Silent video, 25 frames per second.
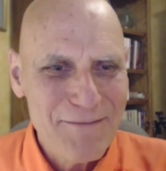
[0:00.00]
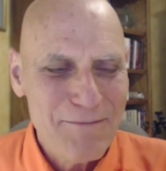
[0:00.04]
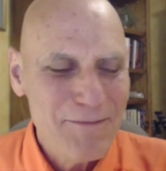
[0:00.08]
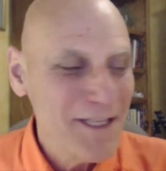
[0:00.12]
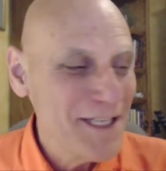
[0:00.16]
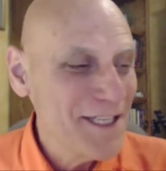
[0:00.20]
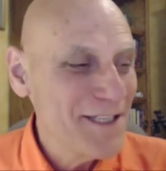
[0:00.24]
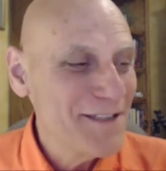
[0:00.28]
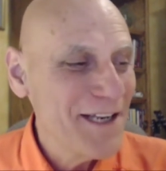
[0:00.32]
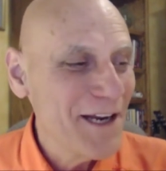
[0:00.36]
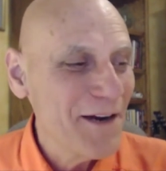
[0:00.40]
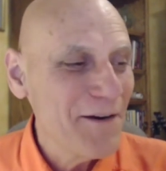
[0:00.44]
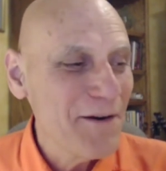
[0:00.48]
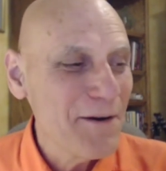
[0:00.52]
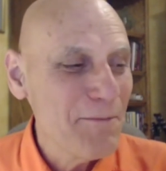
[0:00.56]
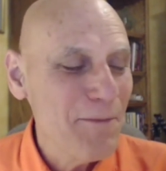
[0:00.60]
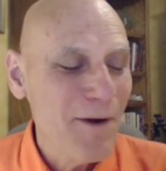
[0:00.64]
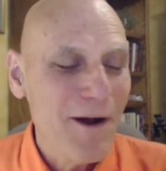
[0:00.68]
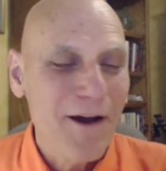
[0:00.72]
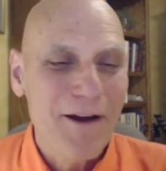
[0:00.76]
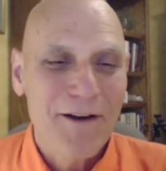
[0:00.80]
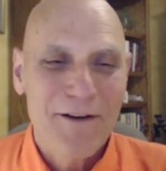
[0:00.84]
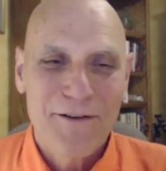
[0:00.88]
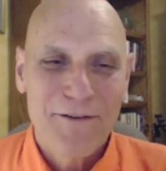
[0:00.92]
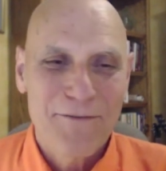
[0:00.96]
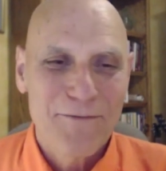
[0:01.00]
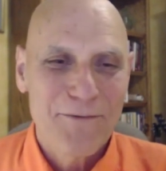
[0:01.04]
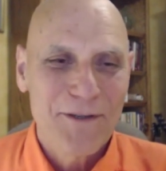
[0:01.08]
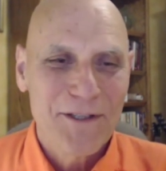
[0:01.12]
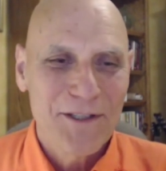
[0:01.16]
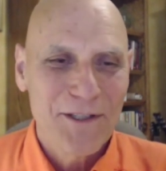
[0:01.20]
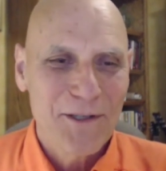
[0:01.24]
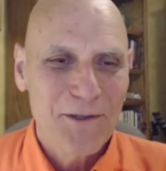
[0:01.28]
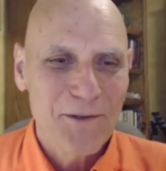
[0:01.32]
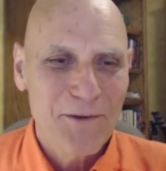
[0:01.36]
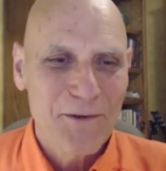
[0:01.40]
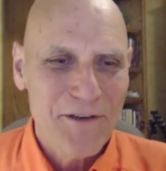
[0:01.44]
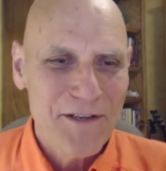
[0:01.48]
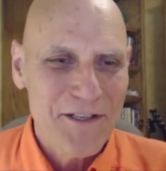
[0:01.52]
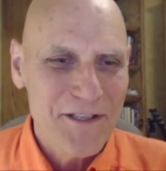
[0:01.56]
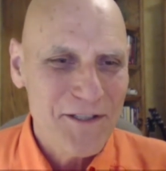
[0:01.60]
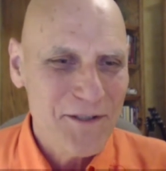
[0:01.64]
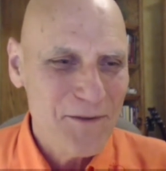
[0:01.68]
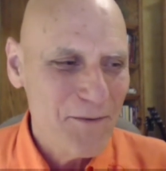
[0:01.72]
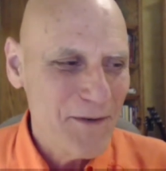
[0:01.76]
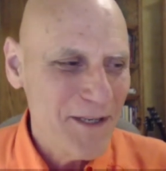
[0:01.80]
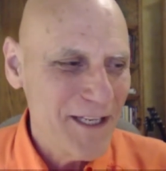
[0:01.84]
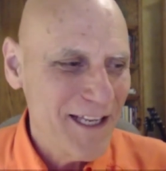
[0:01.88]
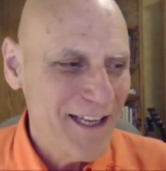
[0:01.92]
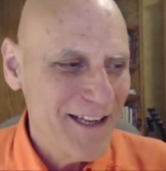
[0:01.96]
beat Harry Potter for one
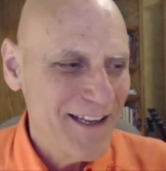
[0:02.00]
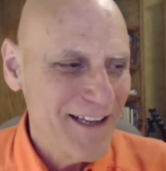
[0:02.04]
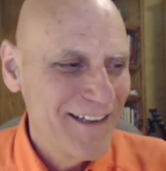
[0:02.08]
glorious week.